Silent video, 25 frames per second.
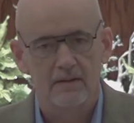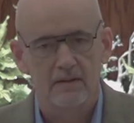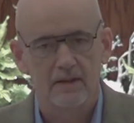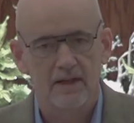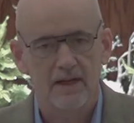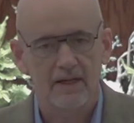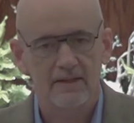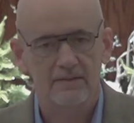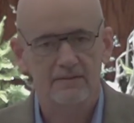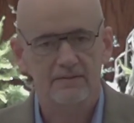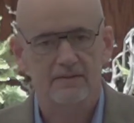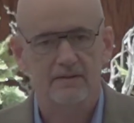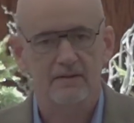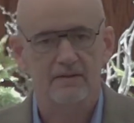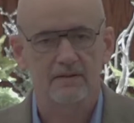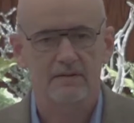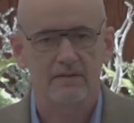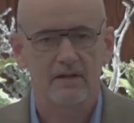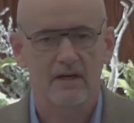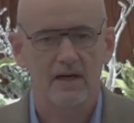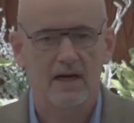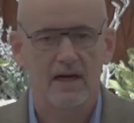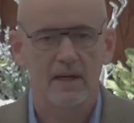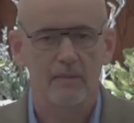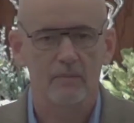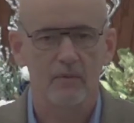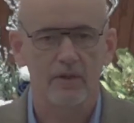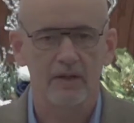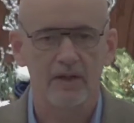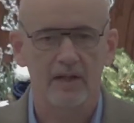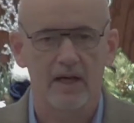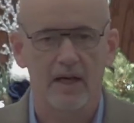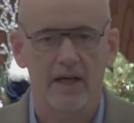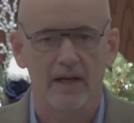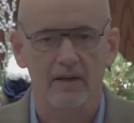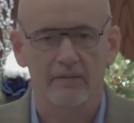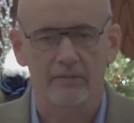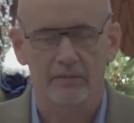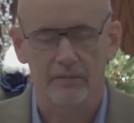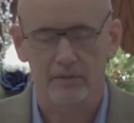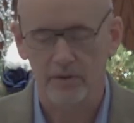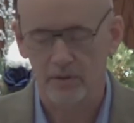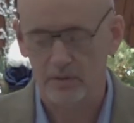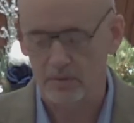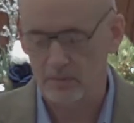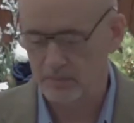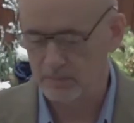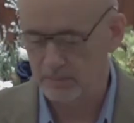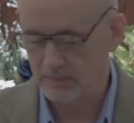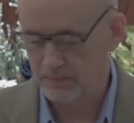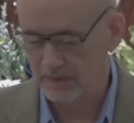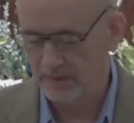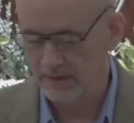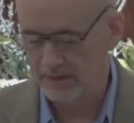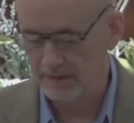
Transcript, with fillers: Last time we got through